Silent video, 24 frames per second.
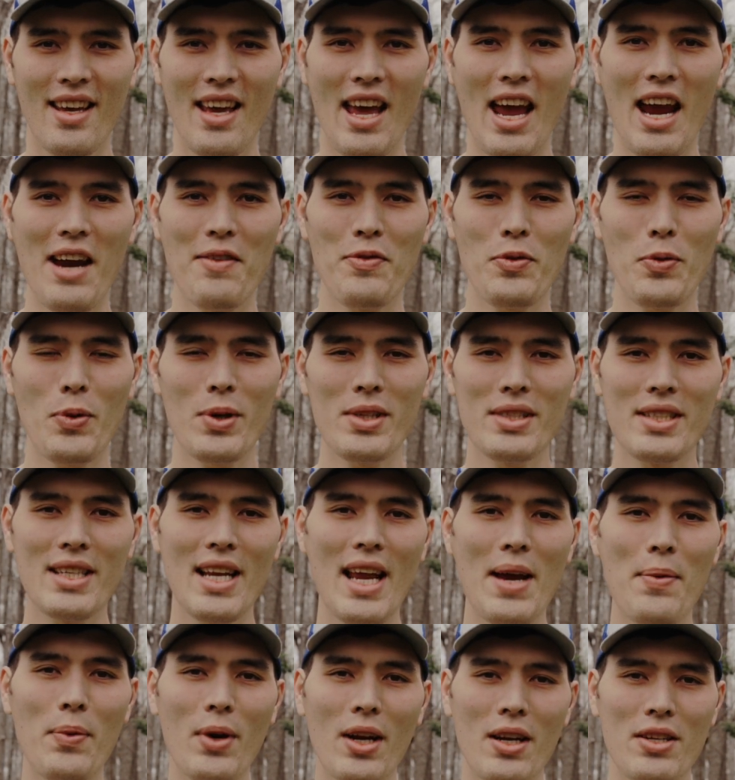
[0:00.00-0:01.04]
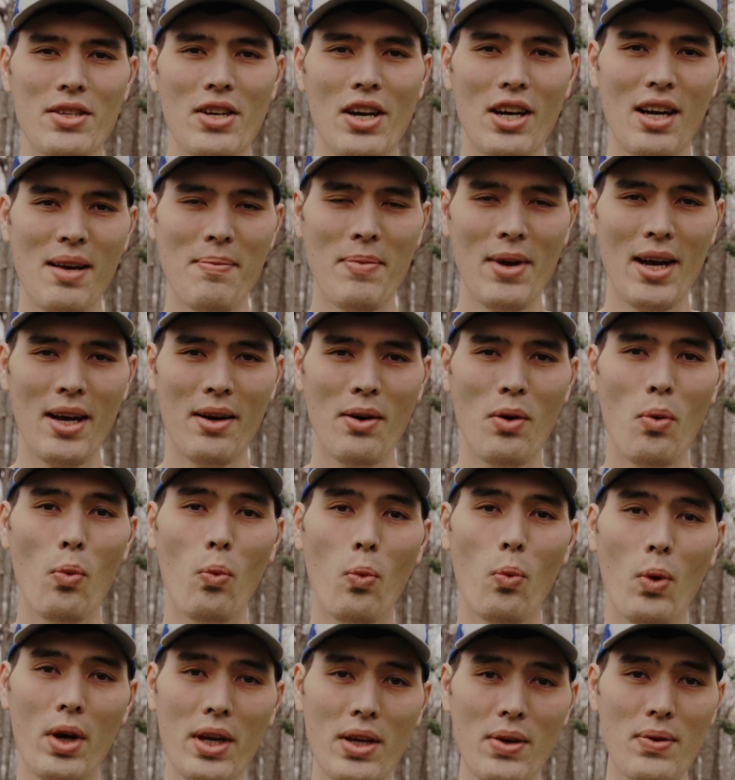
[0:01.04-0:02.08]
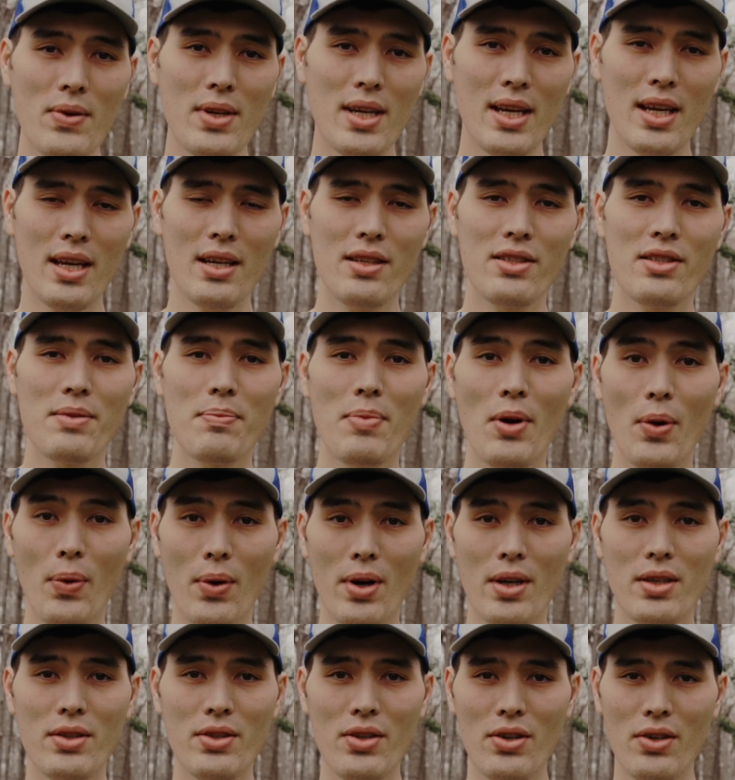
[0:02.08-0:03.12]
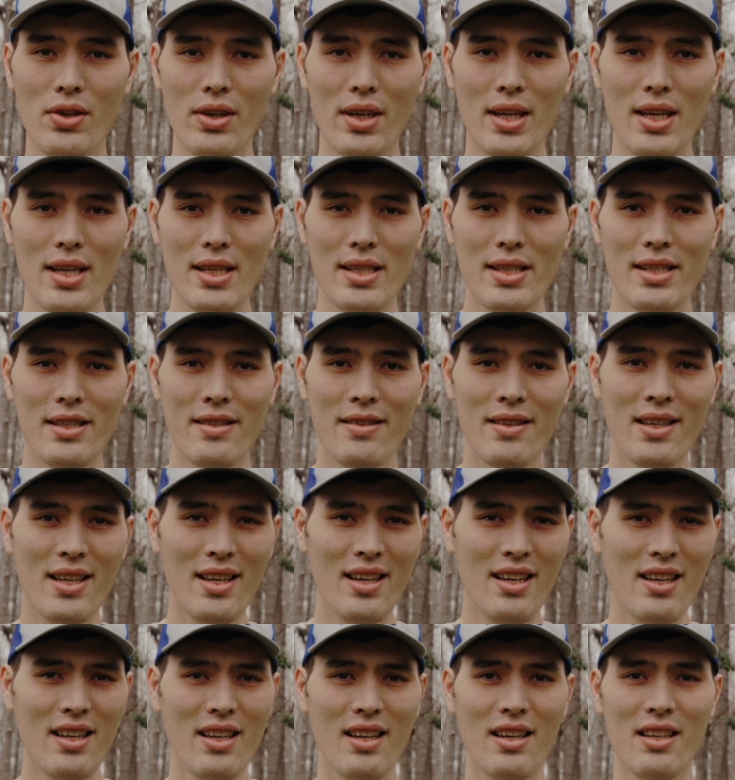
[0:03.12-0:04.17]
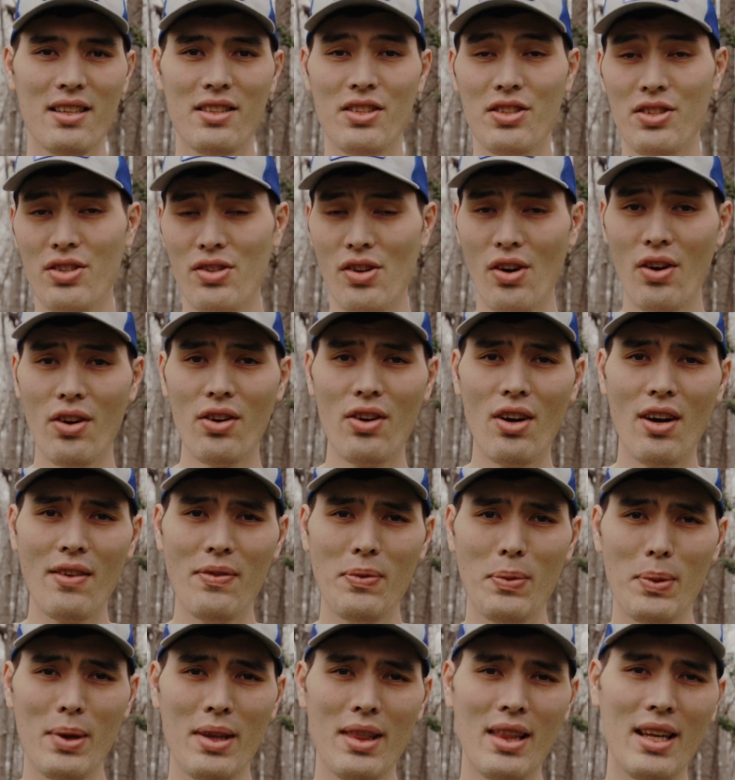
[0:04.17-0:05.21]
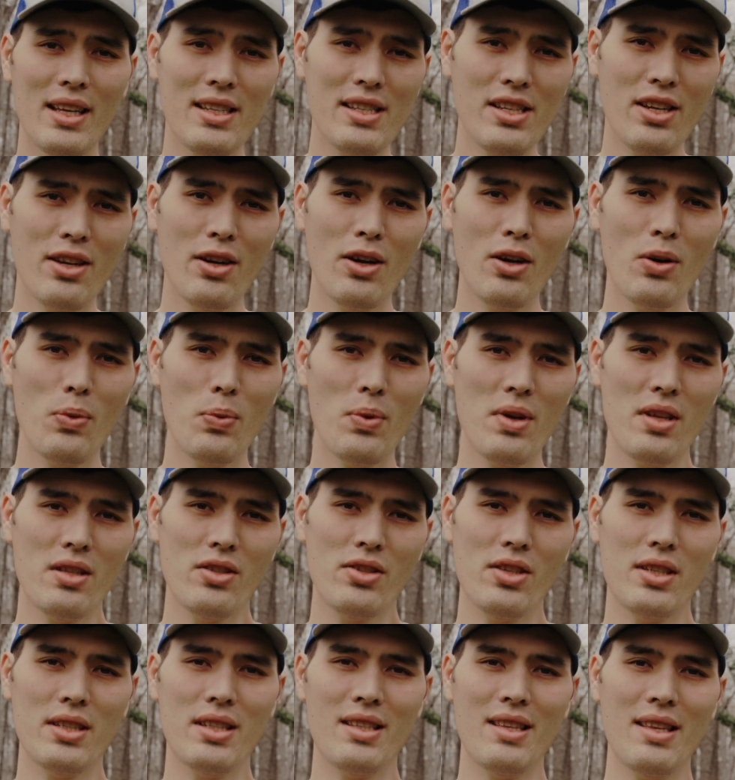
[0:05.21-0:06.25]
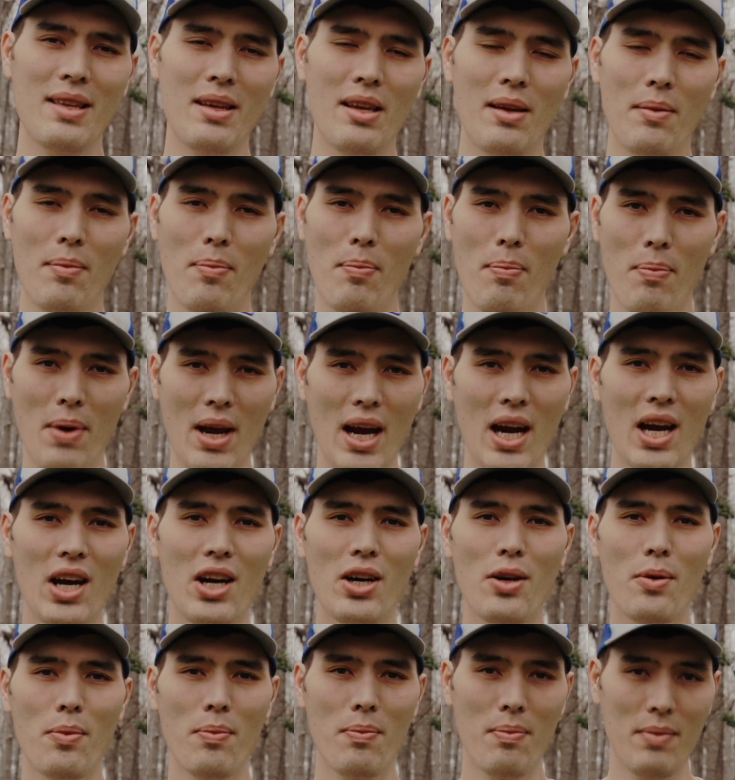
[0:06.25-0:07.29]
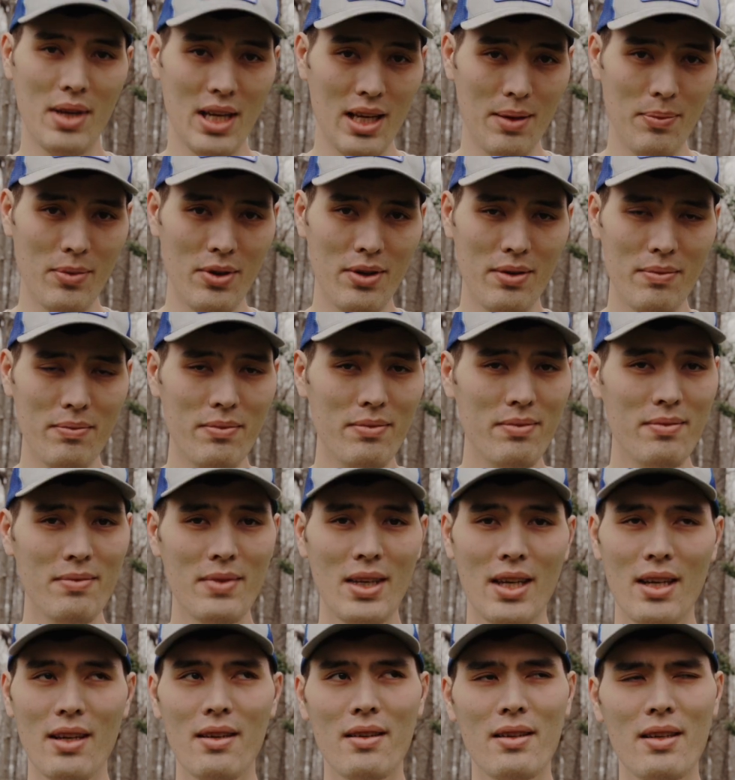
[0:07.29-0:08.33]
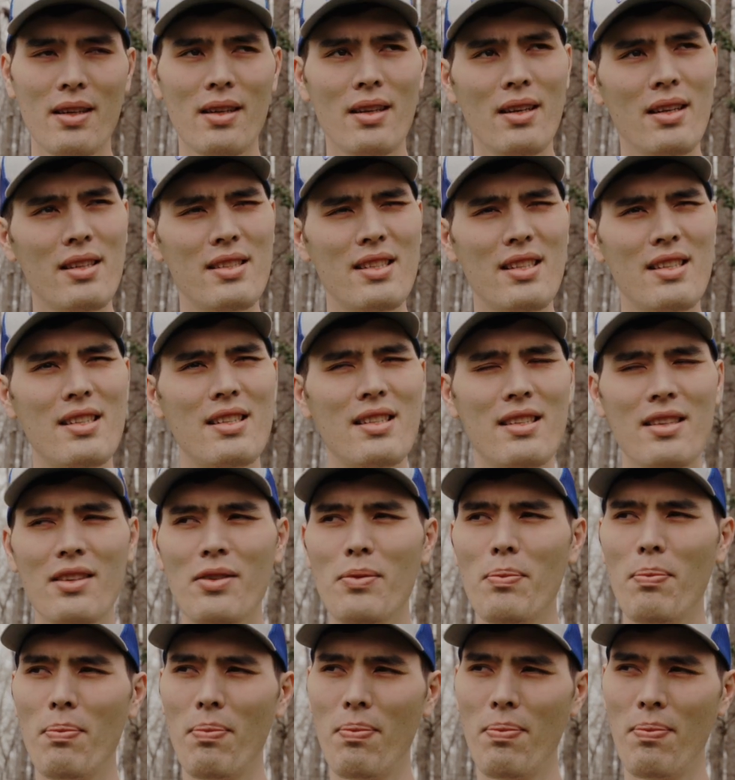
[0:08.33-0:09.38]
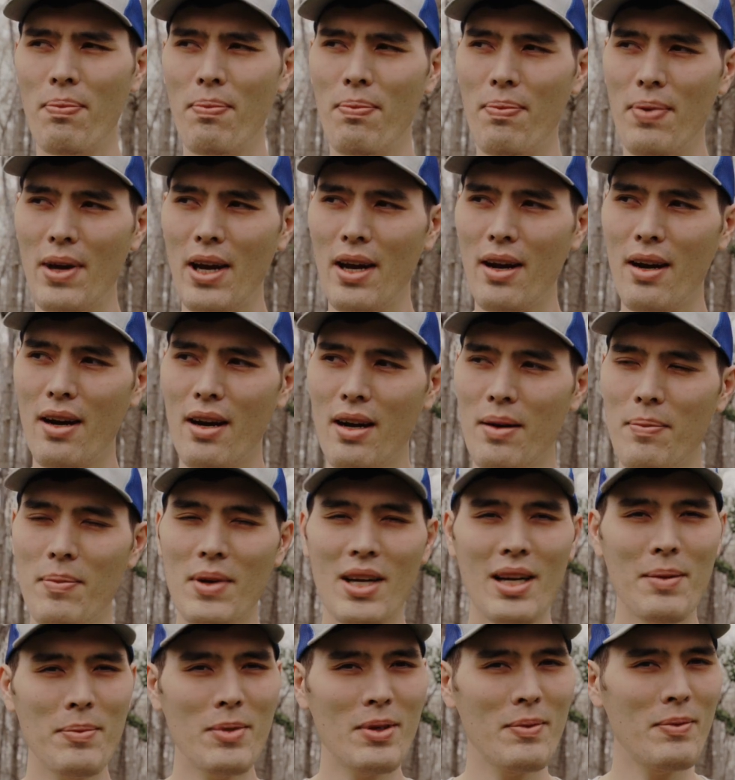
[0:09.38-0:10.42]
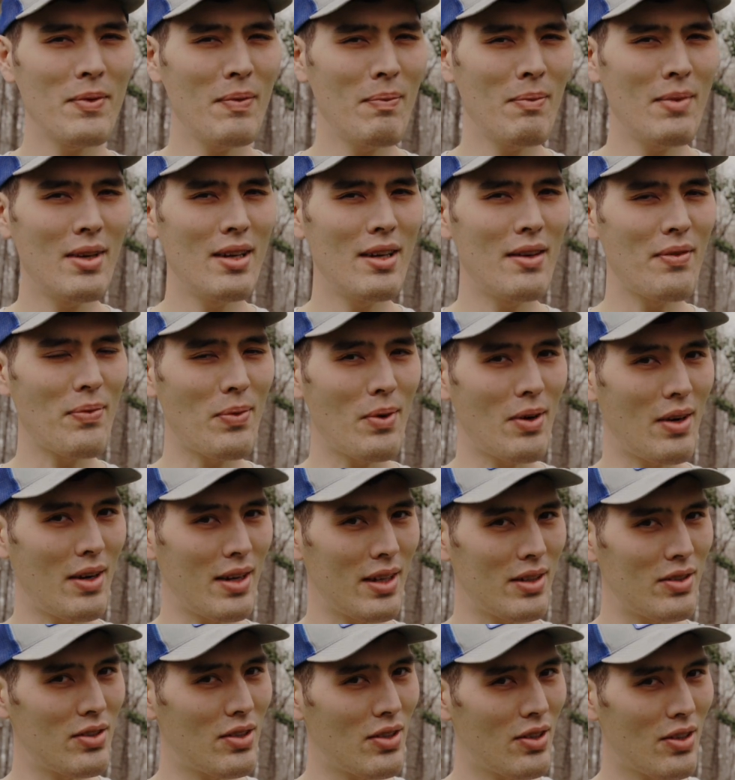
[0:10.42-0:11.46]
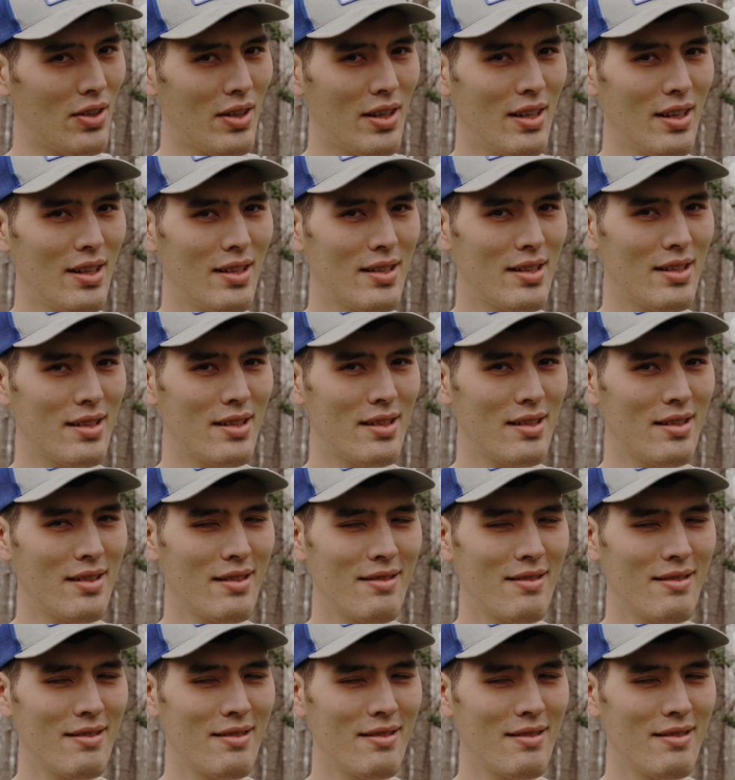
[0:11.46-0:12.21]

Hey everyone, today we're going to talk about what you need to bow hunt turkeys. To start off with, let's go with just the bare minimum. Is it still bare minimum if we're hunting turkeys?